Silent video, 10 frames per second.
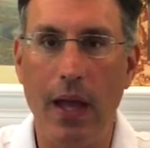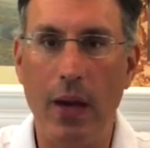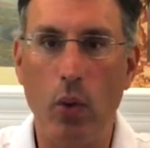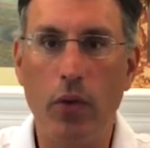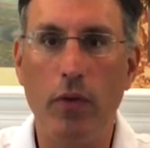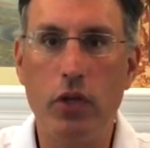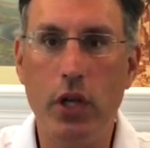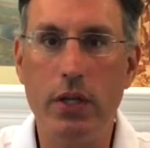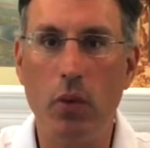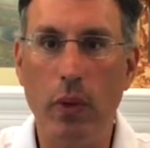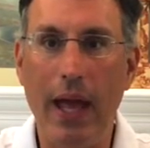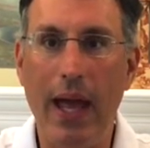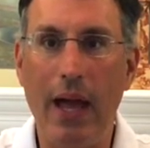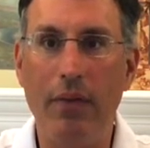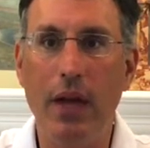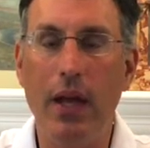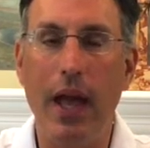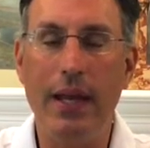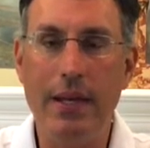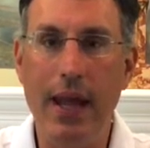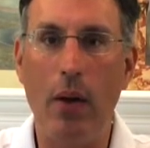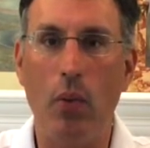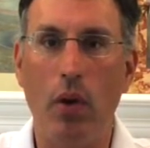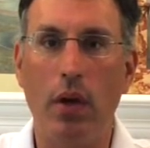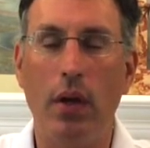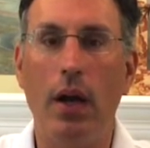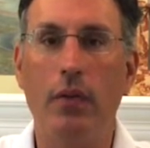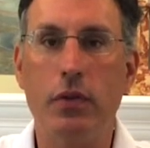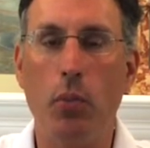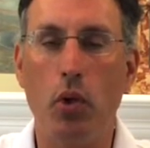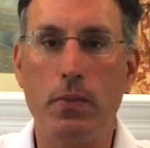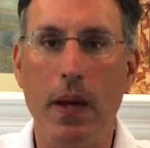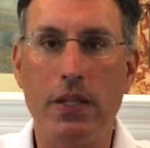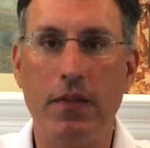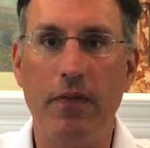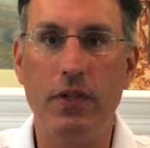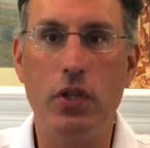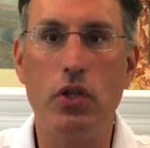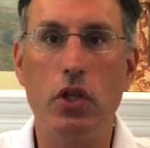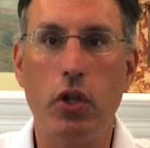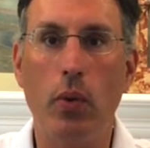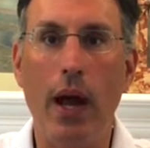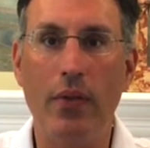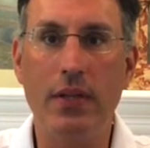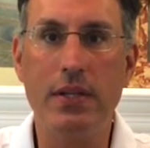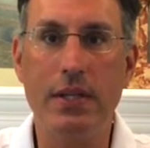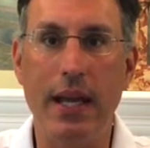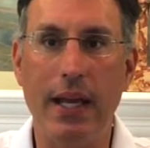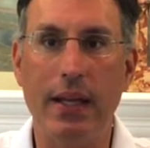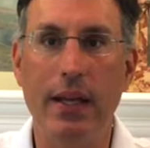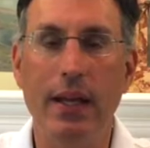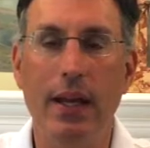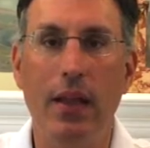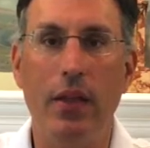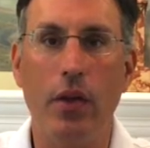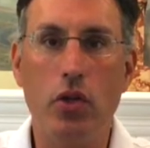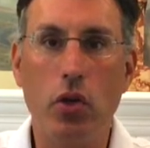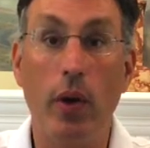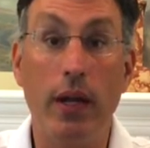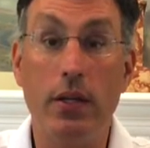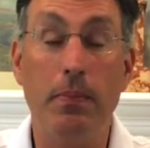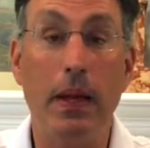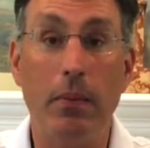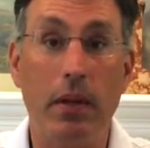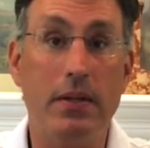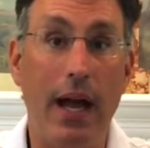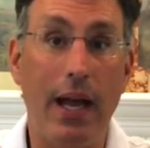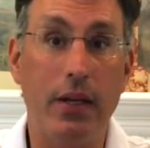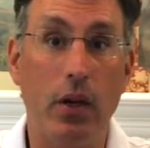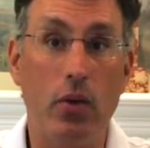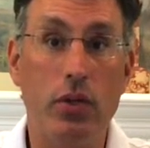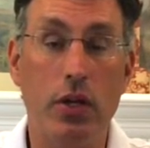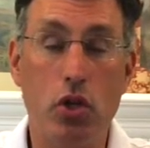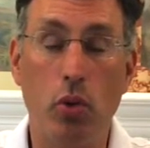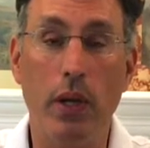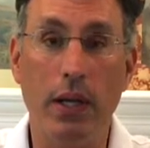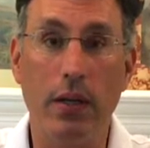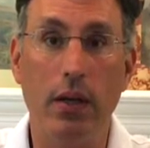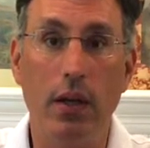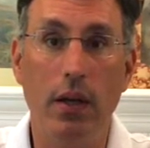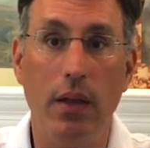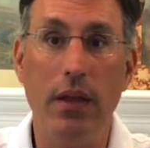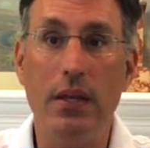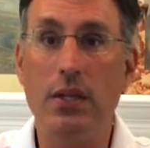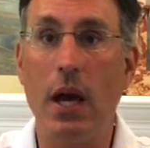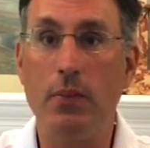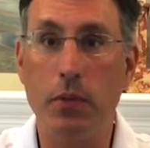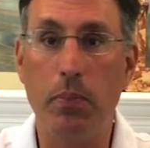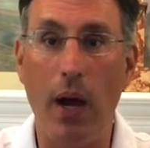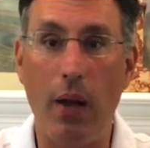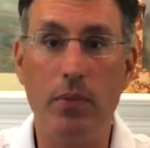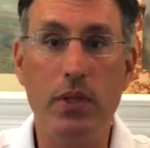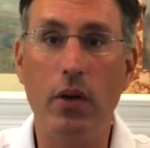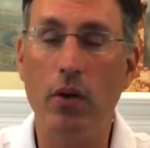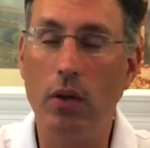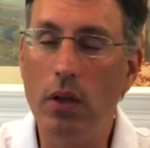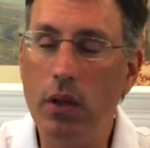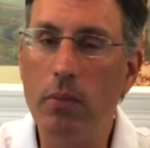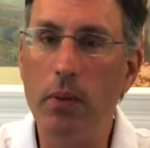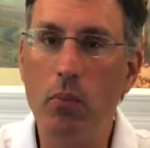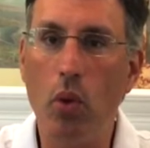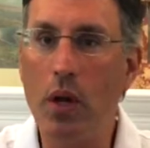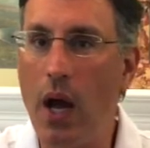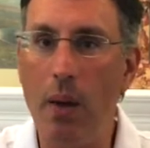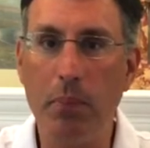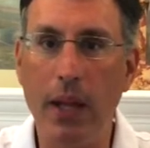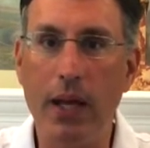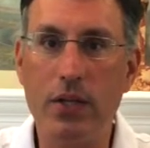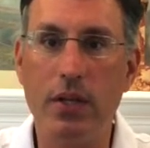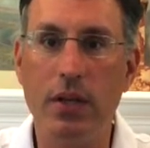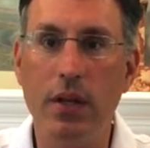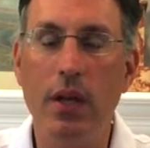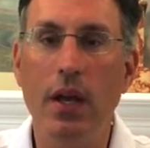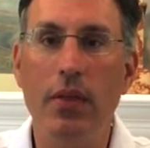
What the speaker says: At Ortho Virginia, we have a network of sports medicine physicians throughout the state that are trained to be able to diagnose and treat these types of problems that are a little bit more complex than